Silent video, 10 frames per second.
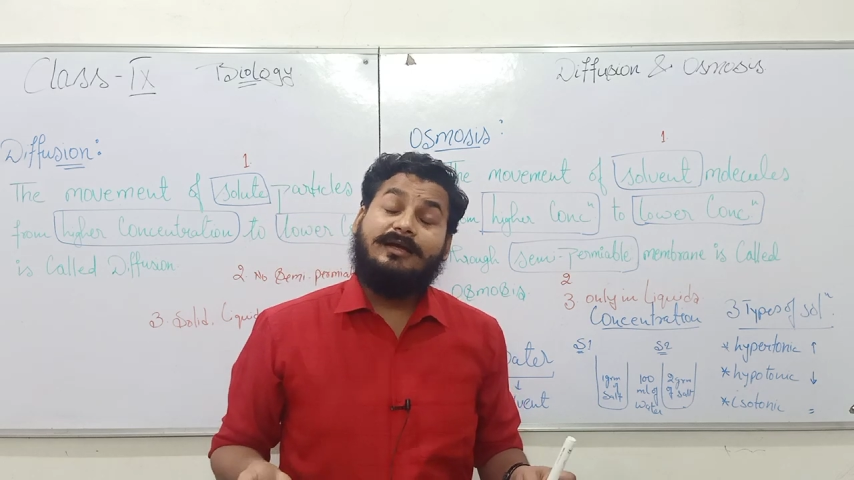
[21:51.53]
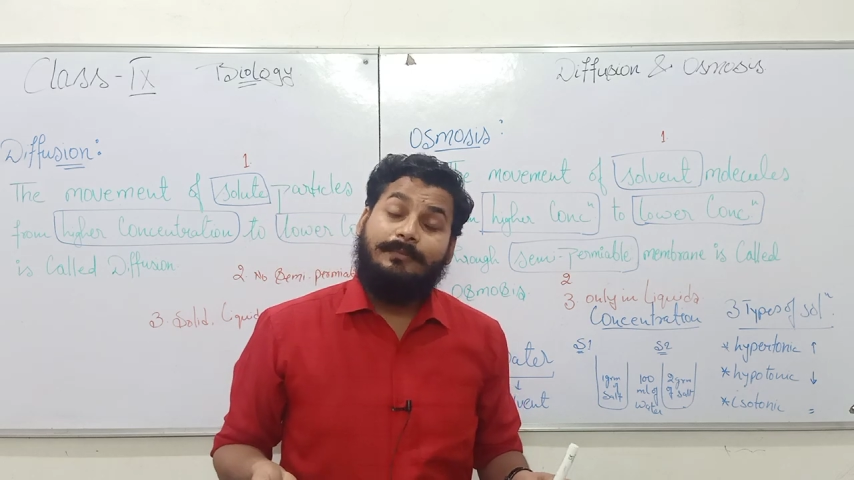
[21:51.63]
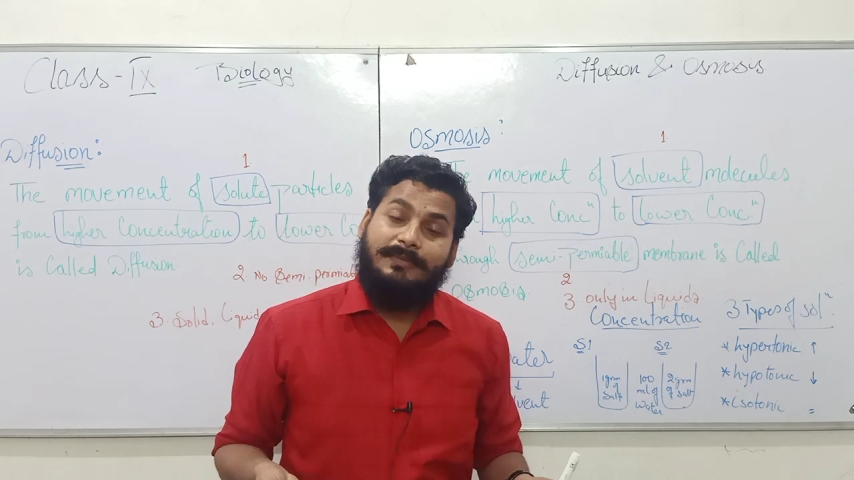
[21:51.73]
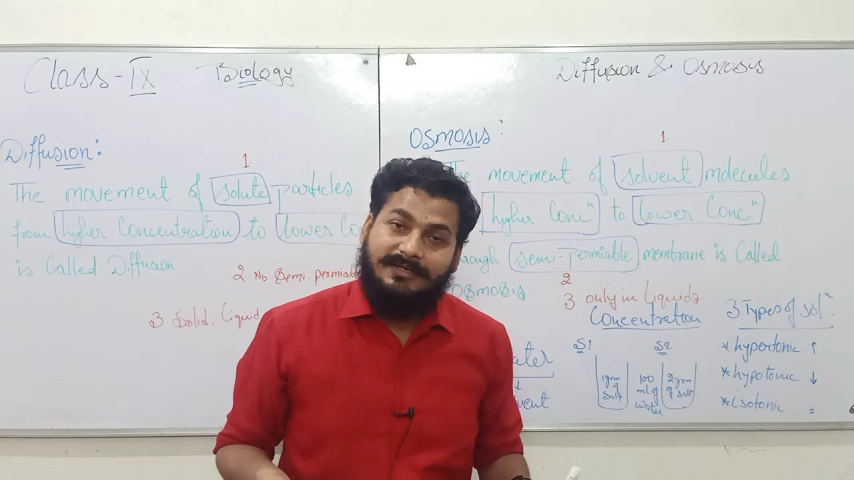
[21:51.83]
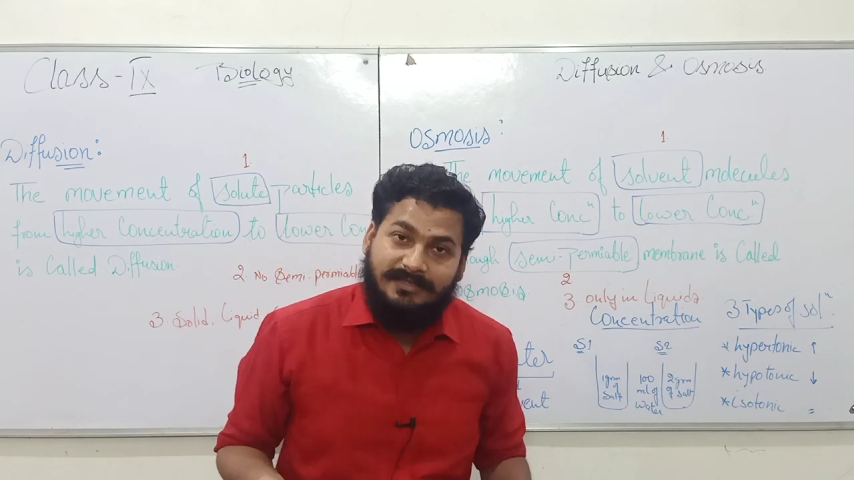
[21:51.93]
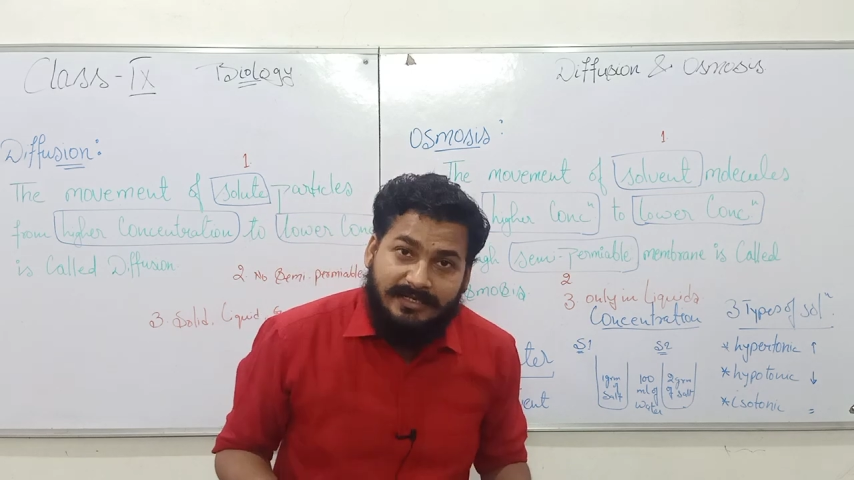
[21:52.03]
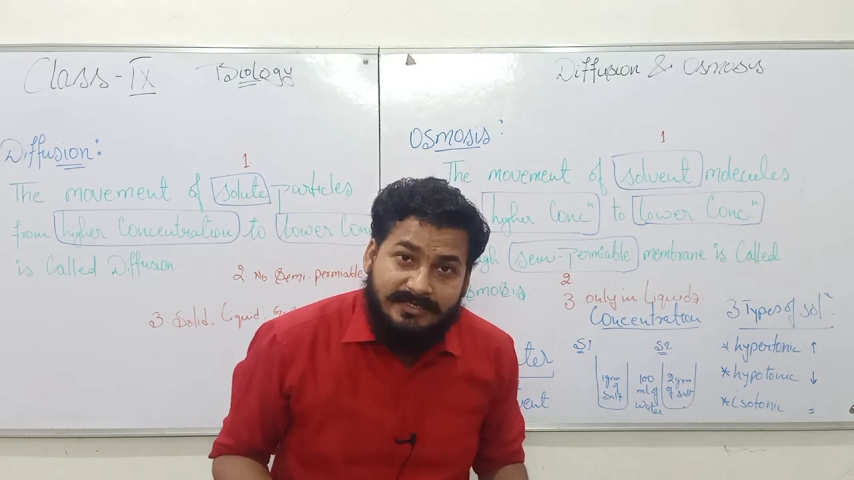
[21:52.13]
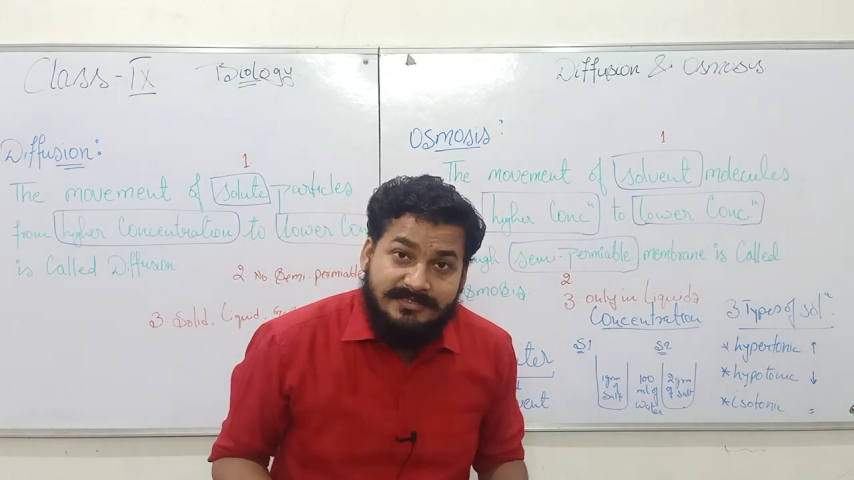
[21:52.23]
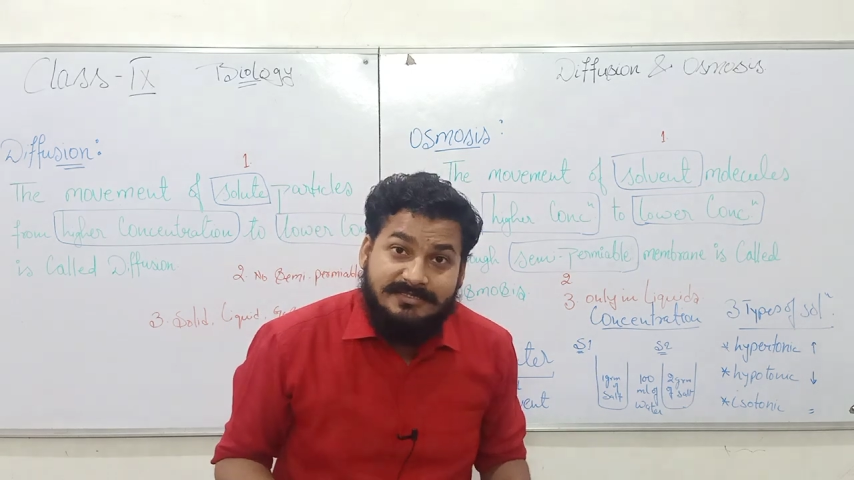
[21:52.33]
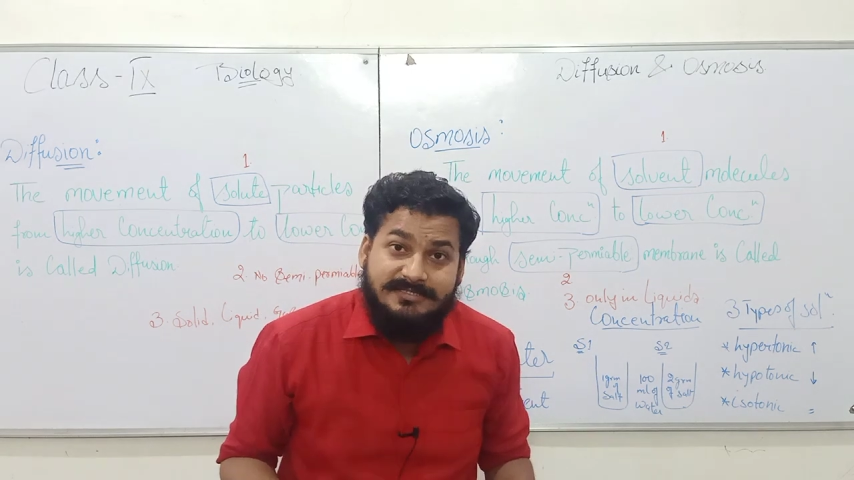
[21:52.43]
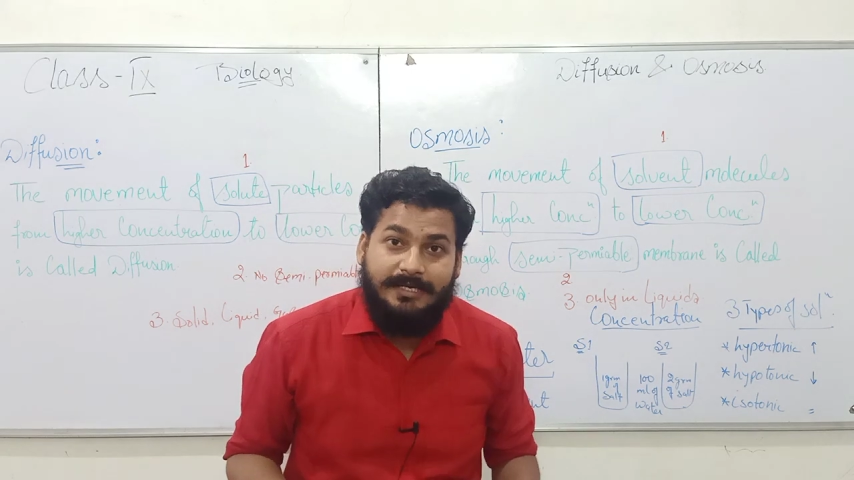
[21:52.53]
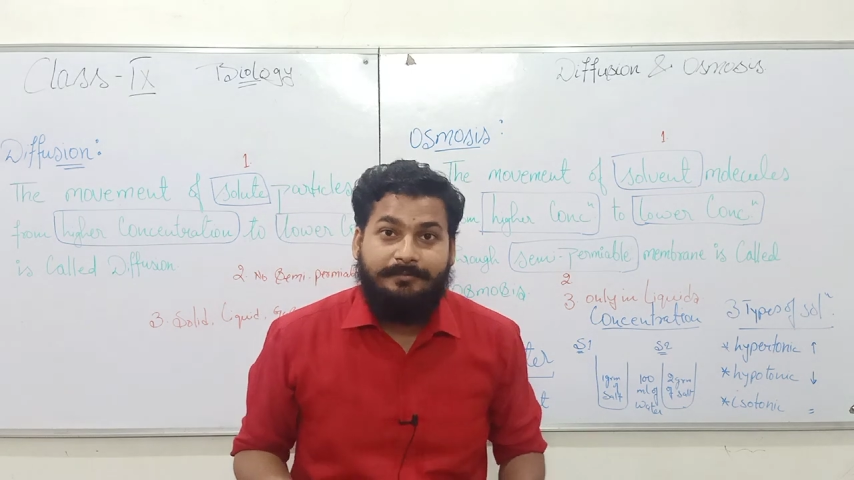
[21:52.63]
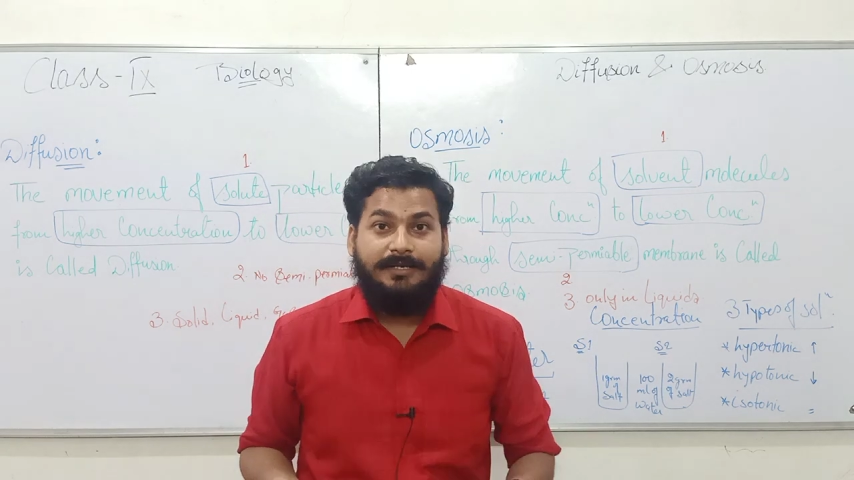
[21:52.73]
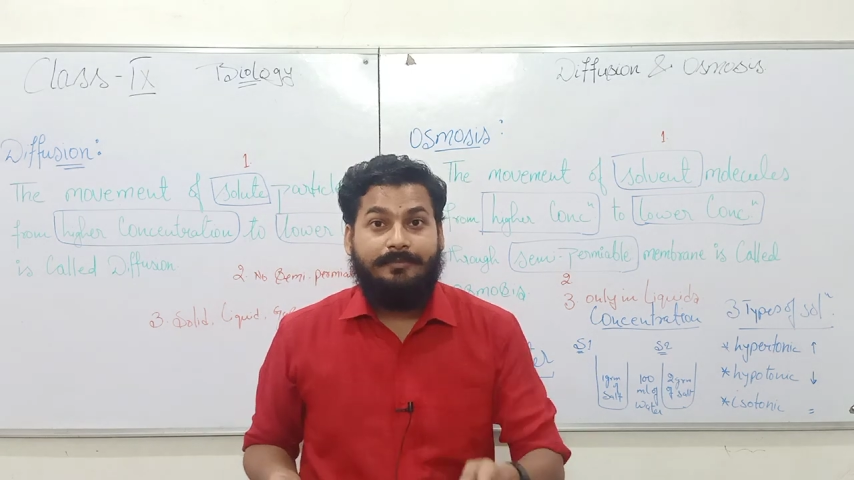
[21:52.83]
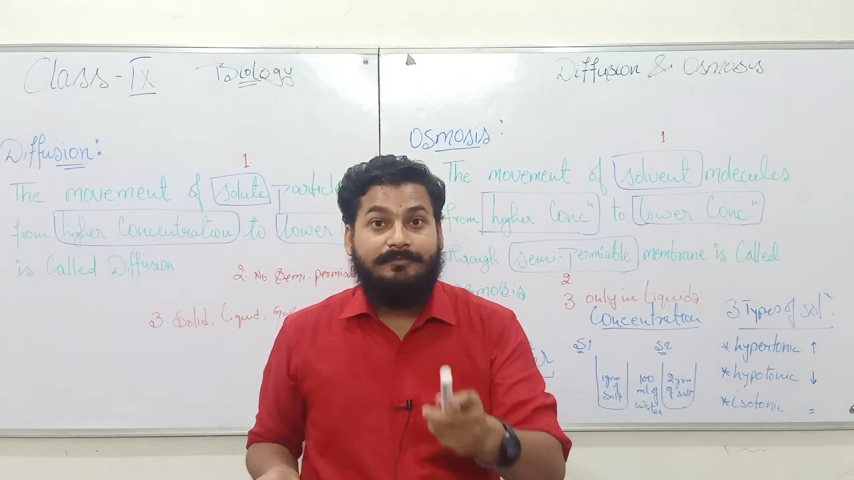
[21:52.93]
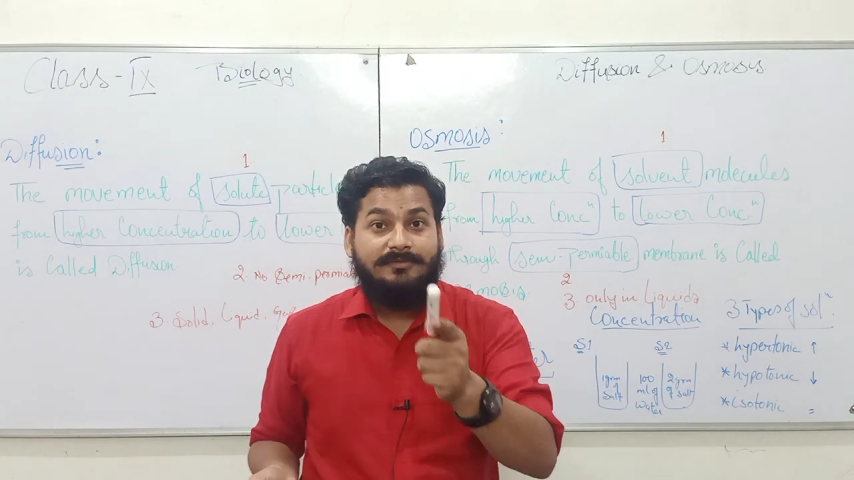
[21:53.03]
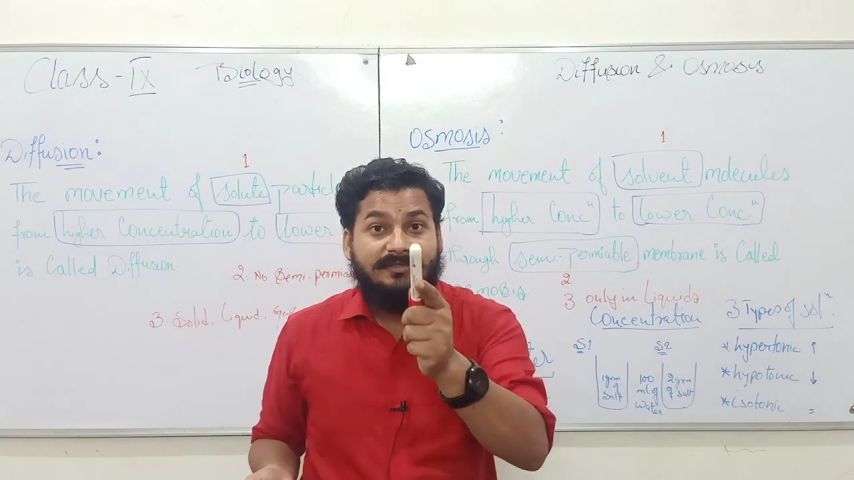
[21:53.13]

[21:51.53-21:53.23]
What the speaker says: come at the same time.